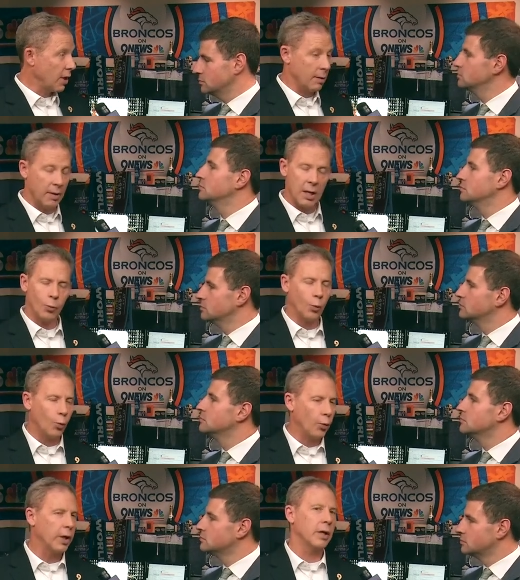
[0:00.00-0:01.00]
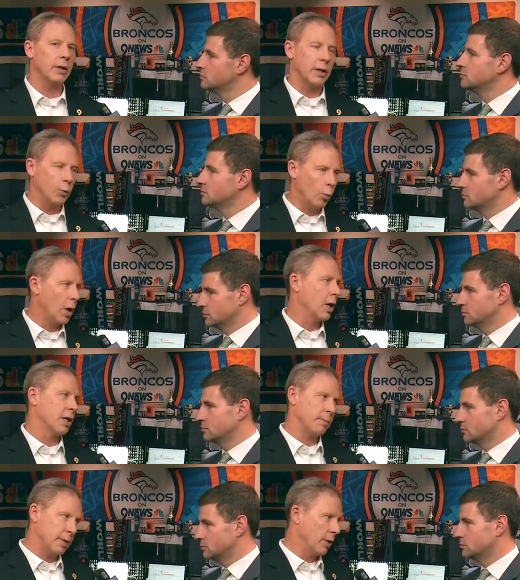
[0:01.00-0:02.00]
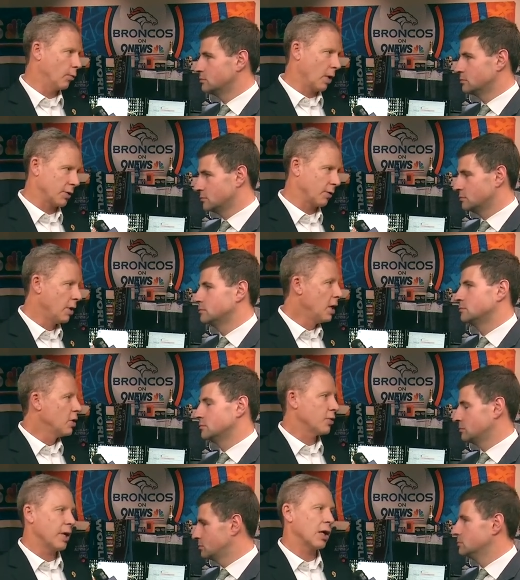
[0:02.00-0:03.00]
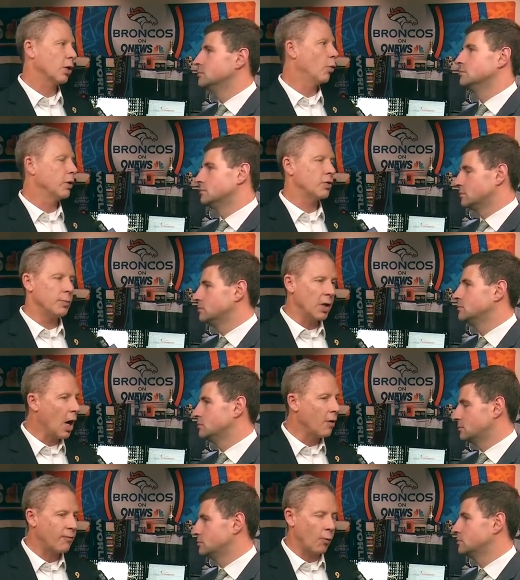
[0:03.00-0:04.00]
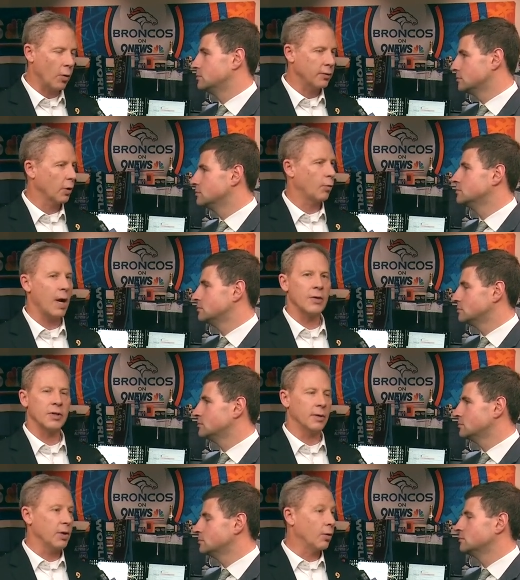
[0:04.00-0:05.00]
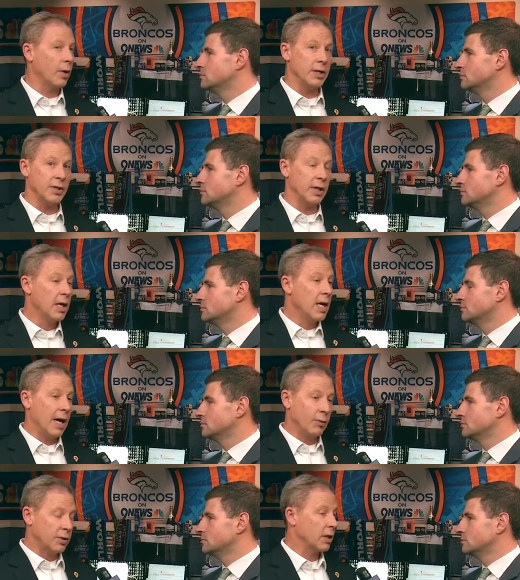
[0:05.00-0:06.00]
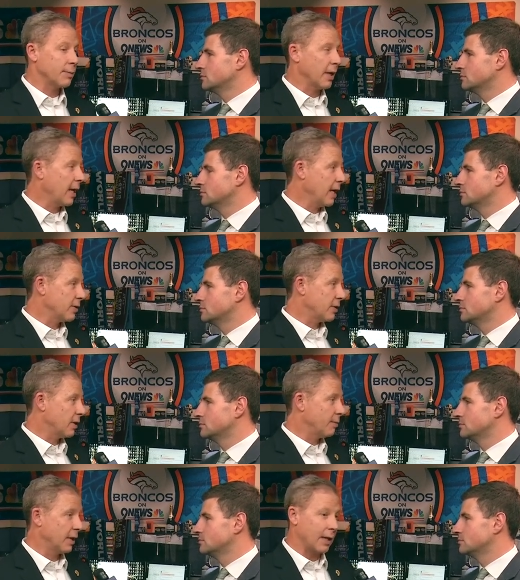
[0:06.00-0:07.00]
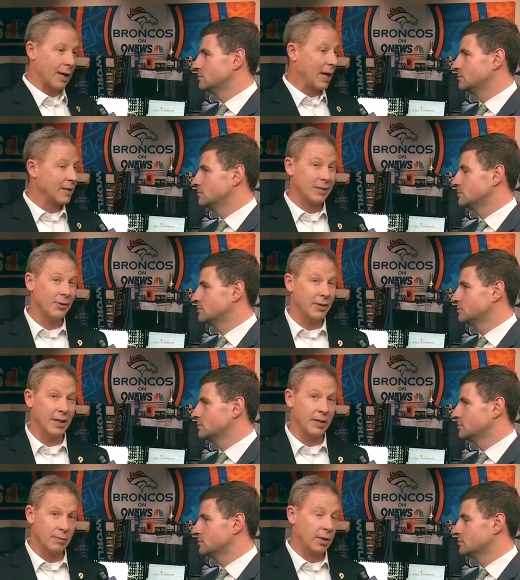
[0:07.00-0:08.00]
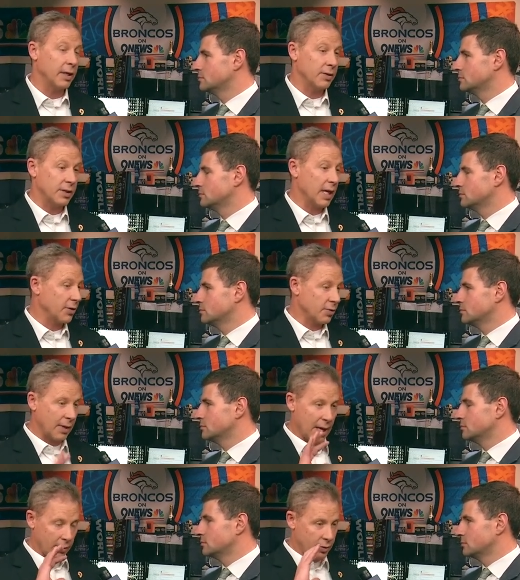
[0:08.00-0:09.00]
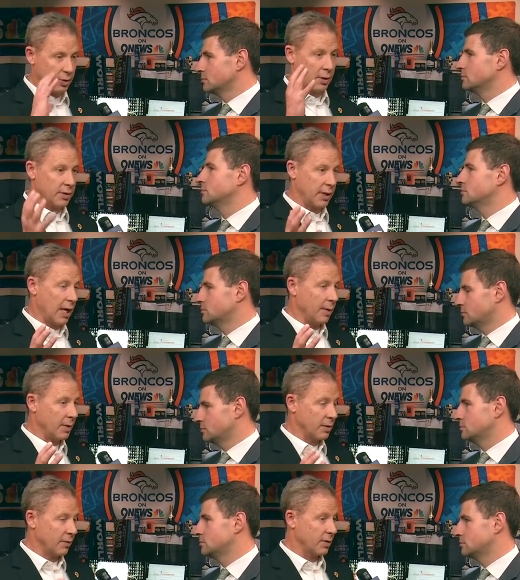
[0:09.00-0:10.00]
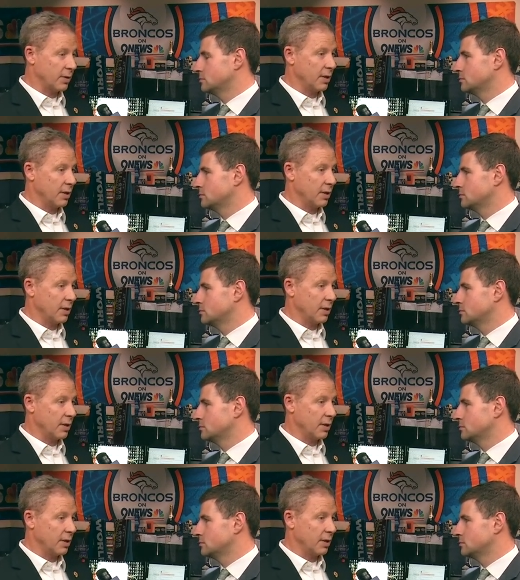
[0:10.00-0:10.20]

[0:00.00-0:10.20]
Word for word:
Speaker 1: game. They really want to beat Russell. So they are going to be up for it. The crowd's going to be crazy. Everyone talks about Kansas City being loud. I still think playing in Seattle's louder just because of the ambience of the